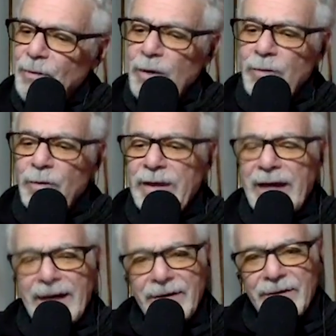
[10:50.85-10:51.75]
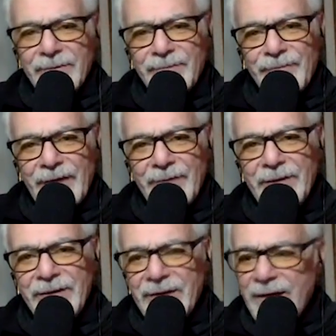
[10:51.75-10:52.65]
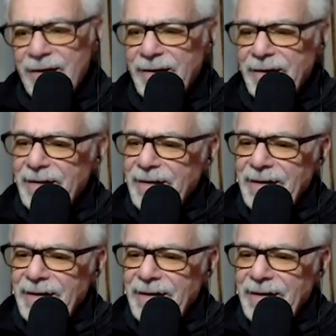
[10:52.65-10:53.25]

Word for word: when we hate them. I mean that, mm.